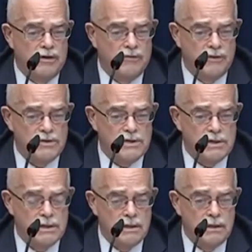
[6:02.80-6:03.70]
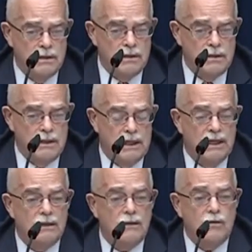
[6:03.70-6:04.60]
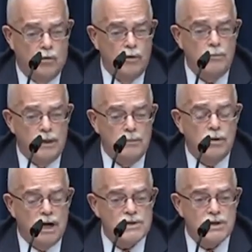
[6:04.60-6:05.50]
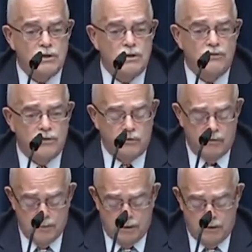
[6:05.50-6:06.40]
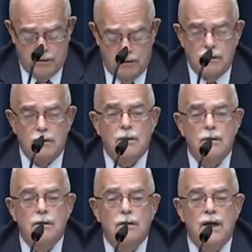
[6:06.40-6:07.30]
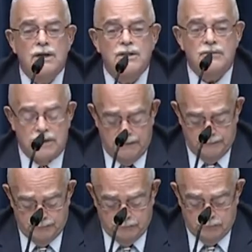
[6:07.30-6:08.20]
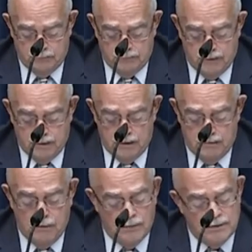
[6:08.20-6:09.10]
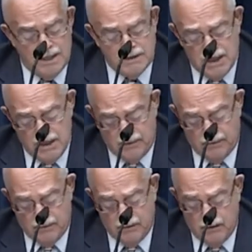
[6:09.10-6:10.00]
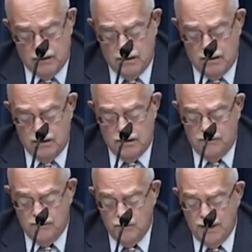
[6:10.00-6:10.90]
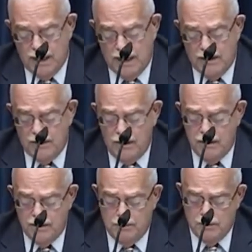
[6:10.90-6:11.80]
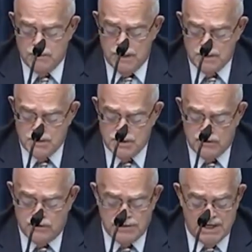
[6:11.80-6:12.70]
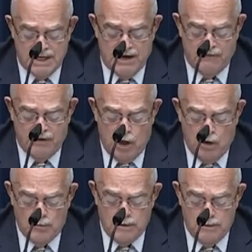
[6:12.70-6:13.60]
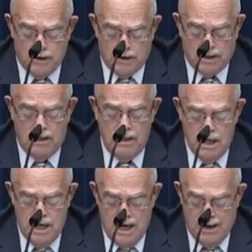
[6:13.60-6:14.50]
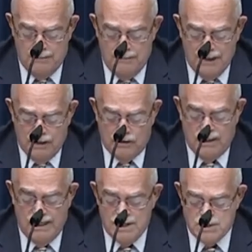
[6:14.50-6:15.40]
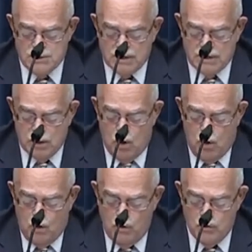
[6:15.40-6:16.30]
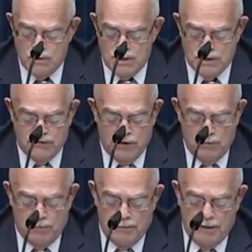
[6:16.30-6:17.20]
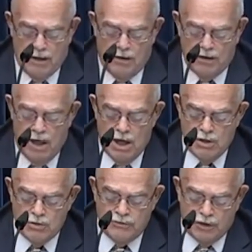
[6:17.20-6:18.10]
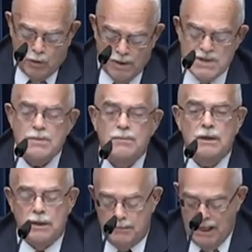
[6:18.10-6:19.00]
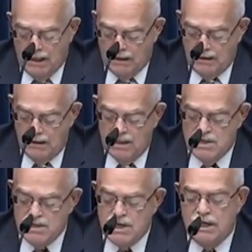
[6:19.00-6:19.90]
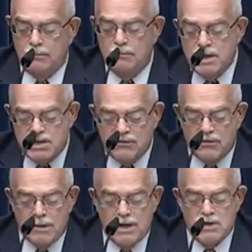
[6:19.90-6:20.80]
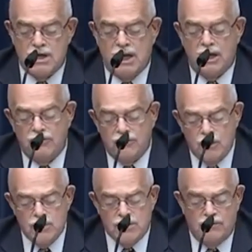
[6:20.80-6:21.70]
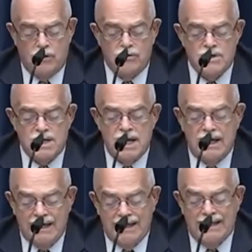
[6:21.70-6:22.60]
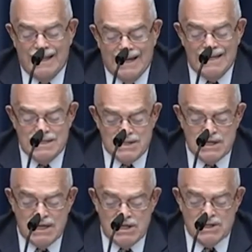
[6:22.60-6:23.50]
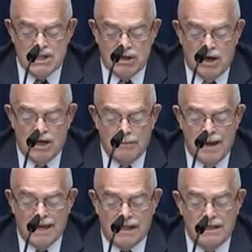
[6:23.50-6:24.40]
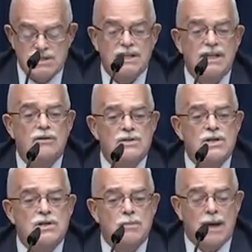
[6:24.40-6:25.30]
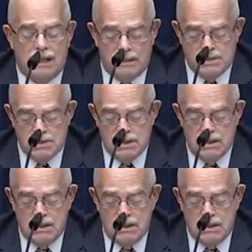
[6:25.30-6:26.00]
of Governors and could be prosecuted for criminal activity. But we're not done. Over the weekend, the Postmaster General sent every home in America a mailer instructing all who seek to vote by mail to request a mail in ballot, sending misinformation and confusing voters in nine states that automatically send out such ballots.